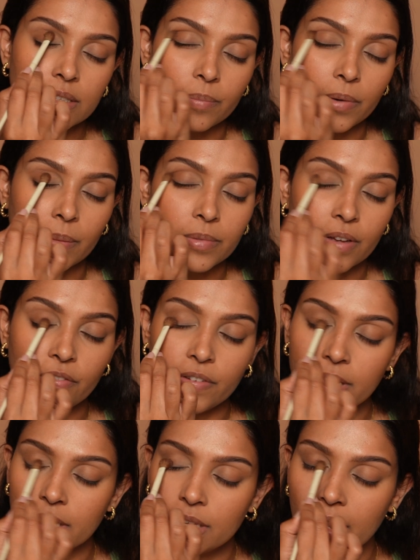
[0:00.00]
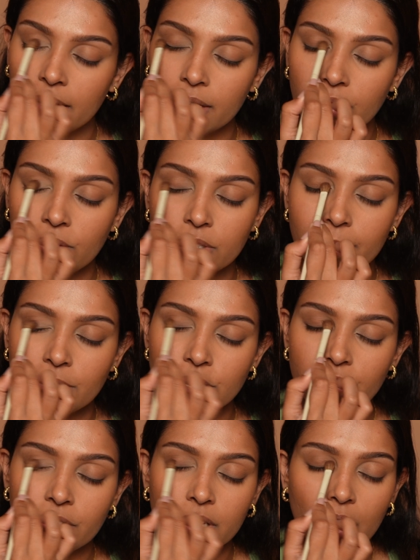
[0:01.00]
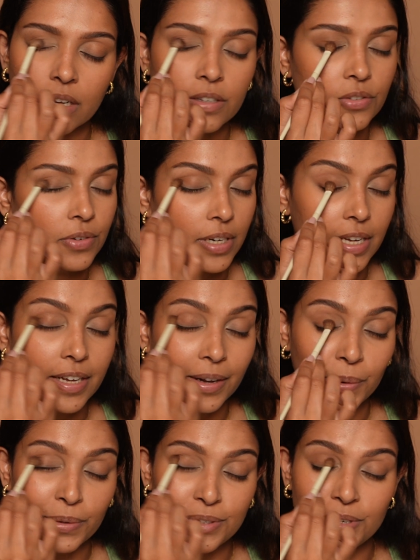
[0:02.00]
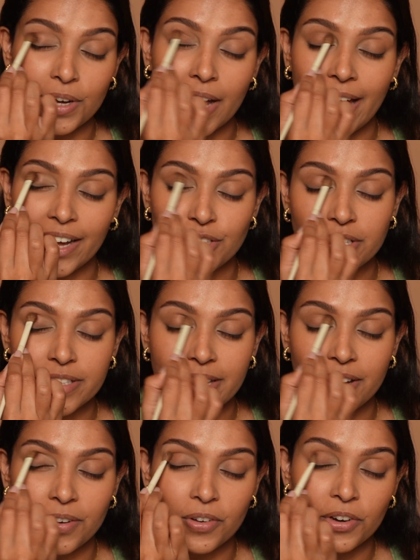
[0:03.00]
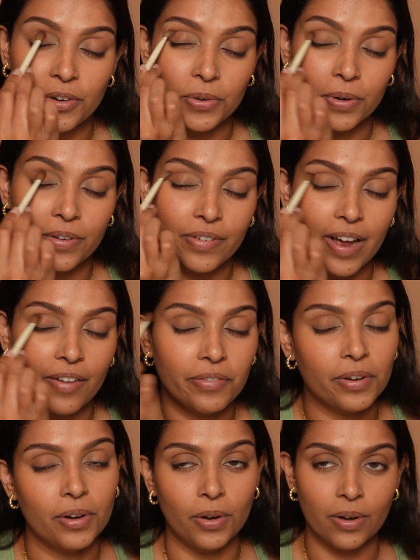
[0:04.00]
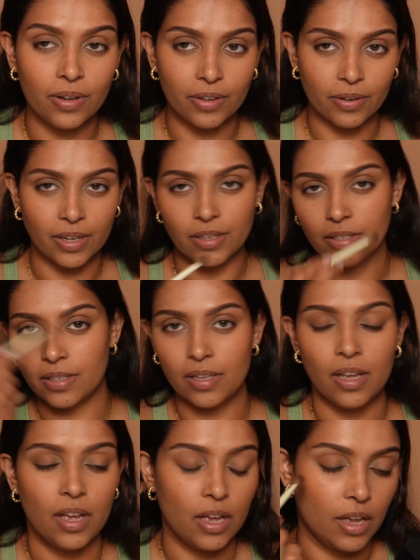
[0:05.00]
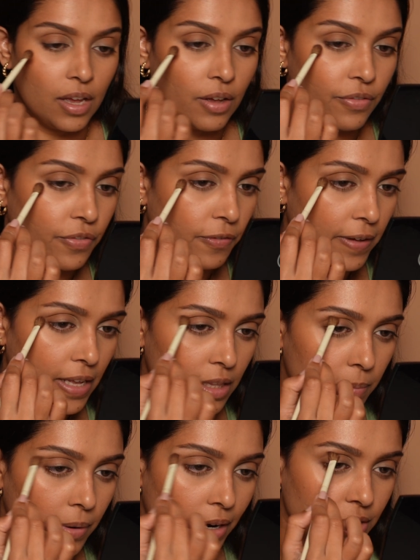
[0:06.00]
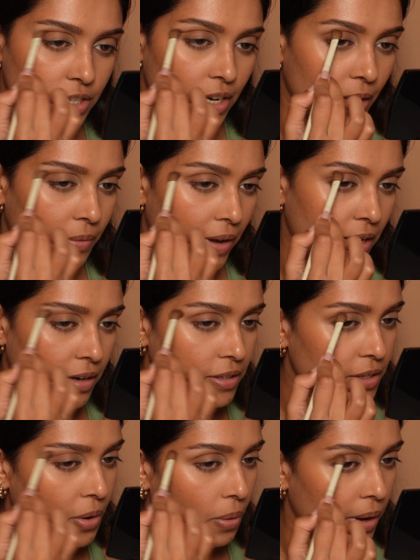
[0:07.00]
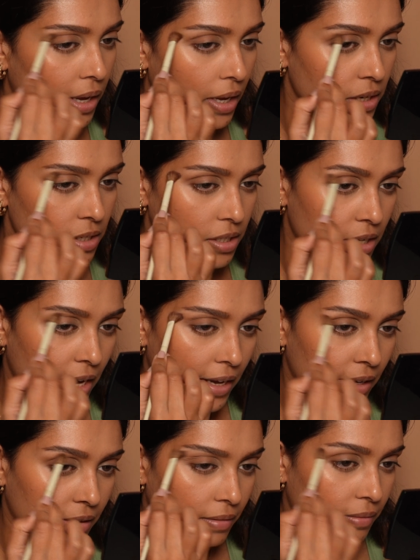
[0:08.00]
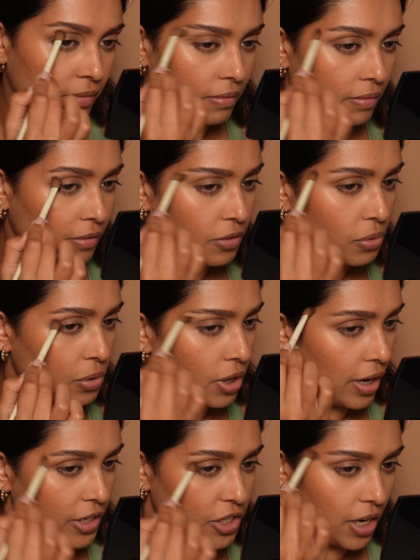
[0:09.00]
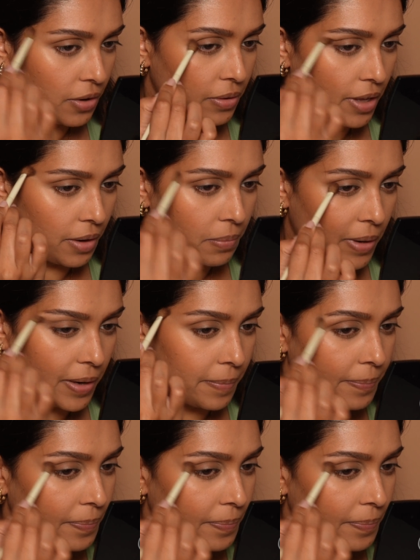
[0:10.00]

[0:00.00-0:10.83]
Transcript: sometimes I feel like, you know, especially if the color is really close to your actual skin tone, you don't even have to look. You can just feel the brush, like where it's going, and just like do your eyeshadow that way.